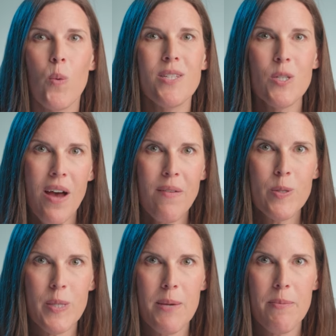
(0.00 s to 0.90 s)
once you have
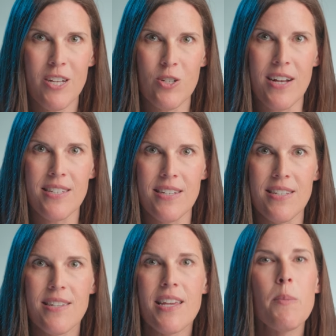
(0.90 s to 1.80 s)
those email
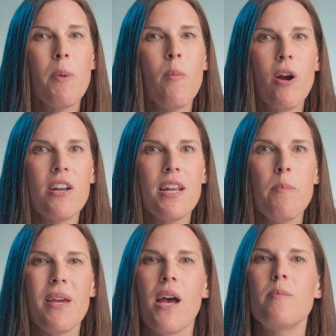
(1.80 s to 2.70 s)
addresses, email marketing
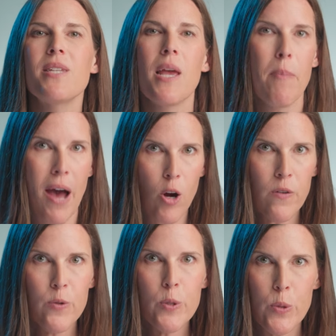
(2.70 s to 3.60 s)
becomes a
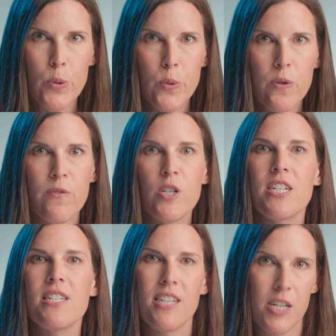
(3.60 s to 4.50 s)
powerful tool for
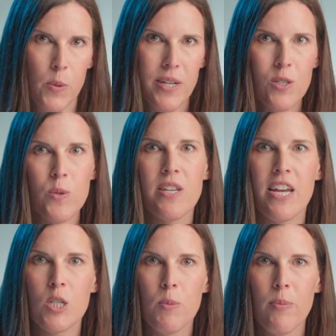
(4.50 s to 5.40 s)
continuing to
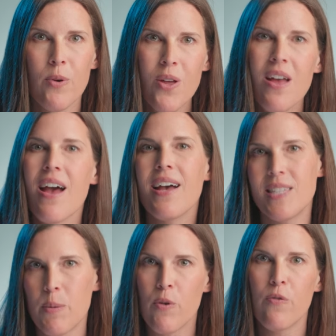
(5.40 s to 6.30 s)
engage people as
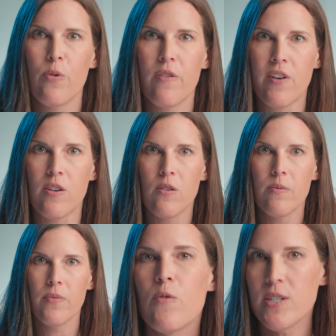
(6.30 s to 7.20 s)
they move through the funnel.
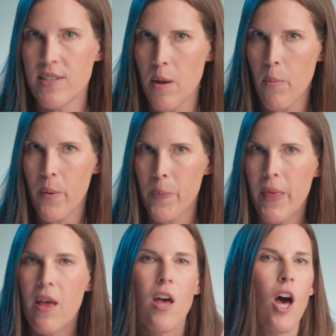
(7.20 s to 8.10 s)
For example,
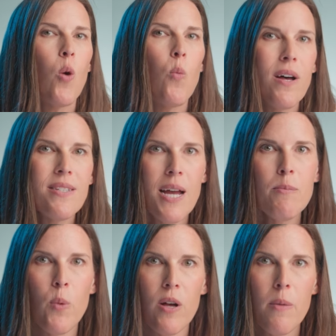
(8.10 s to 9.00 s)
a
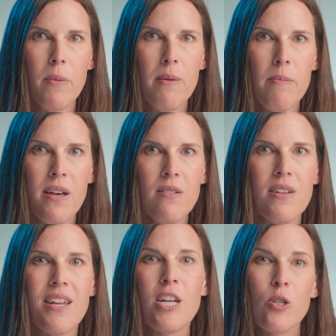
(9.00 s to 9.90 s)
well-timed welcome email
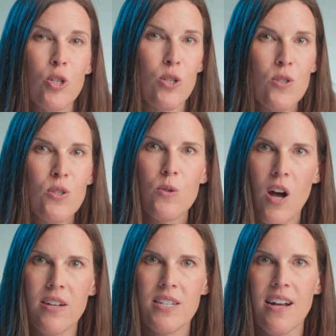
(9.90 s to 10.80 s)
can introduce new
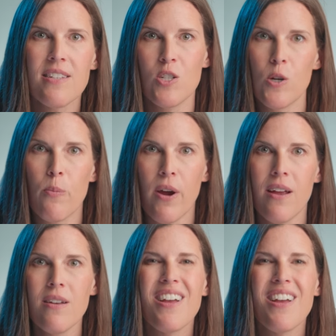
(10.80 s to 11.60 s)
contacts to your brand